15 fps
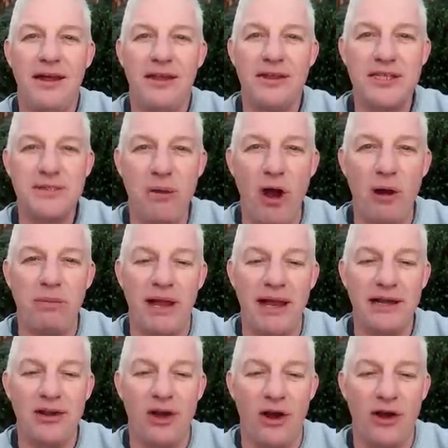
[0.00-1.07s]
The small
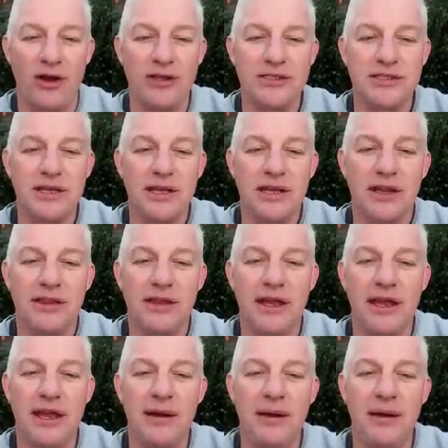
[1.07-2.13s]
blind calls,
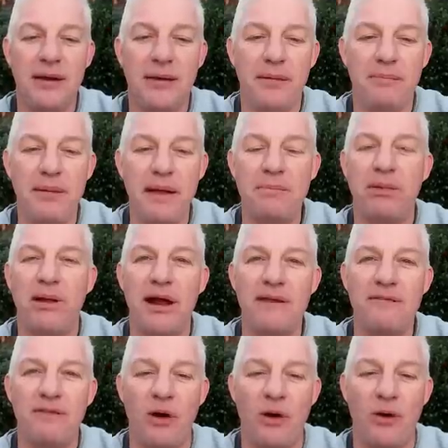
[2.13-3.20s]
the big
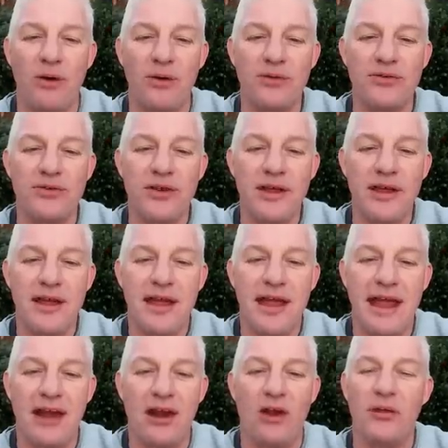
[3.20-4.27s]
blind folds,
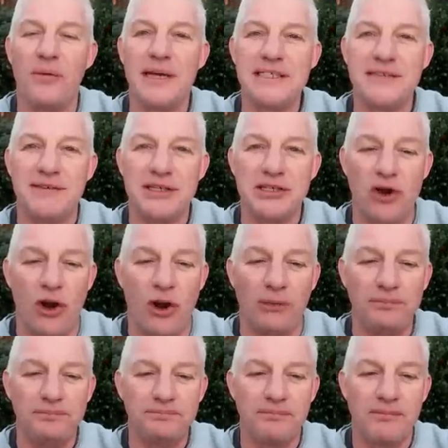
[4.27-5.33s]
and all the rest of us call.
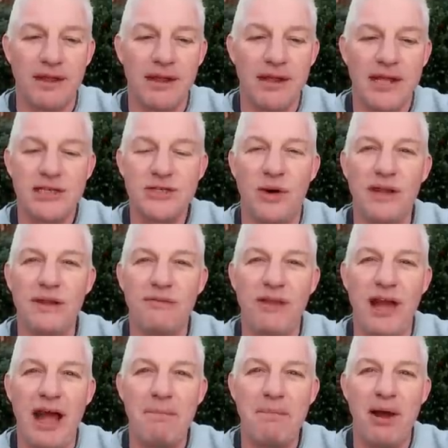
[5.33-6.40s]
So on the
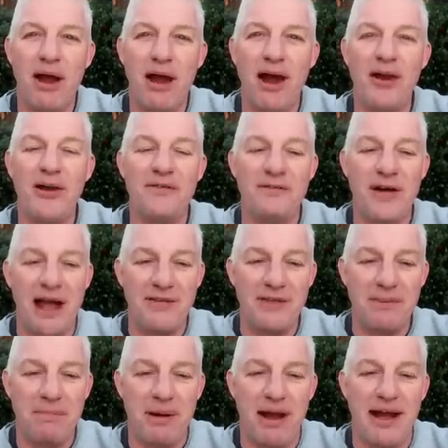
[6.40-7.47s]
flop, 105 in
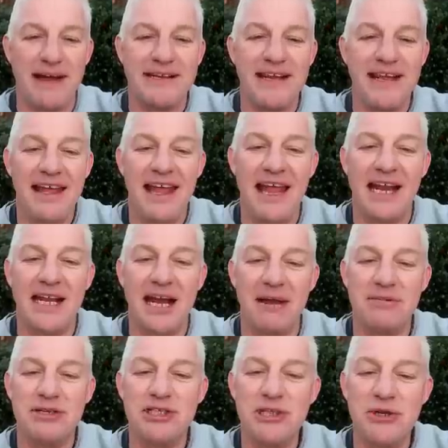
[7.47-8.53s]
the pot, and it
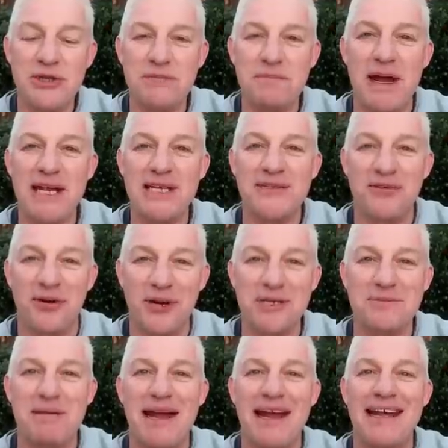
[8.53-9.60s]
comes two of spades, four of
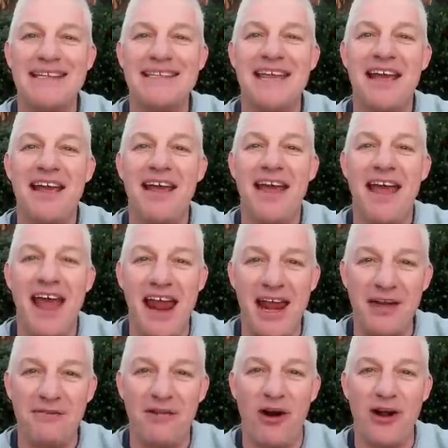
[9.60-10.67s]
spades,
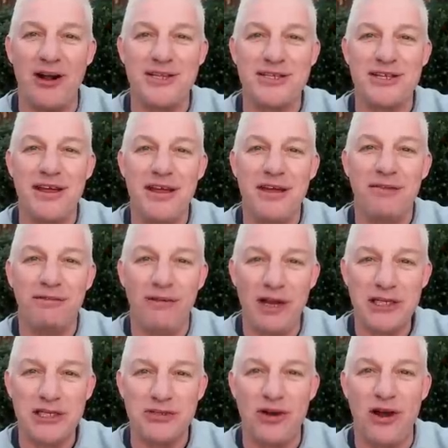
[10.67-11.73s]
eight of hearts,
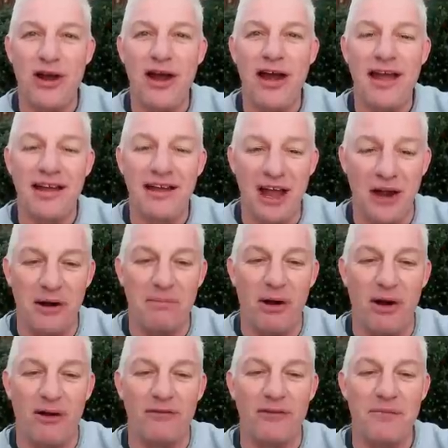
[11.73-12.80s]
flush draw, gutter
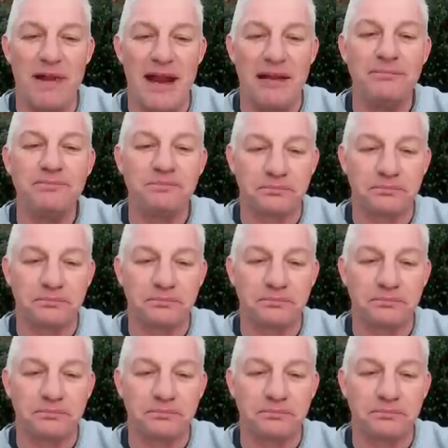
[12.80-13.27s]
ball for me.